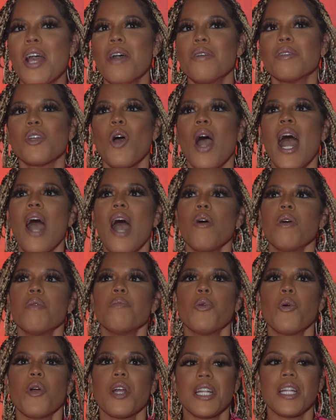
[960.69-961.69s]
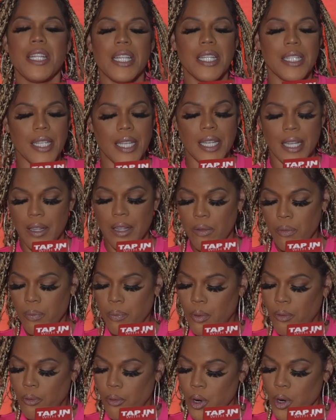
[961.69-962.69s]
So how important is it
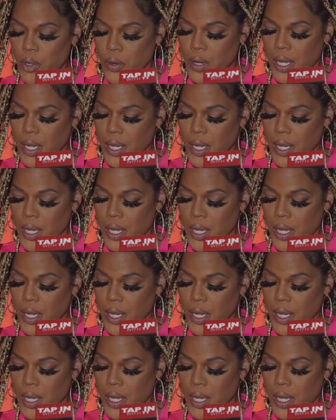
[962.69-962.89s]
before you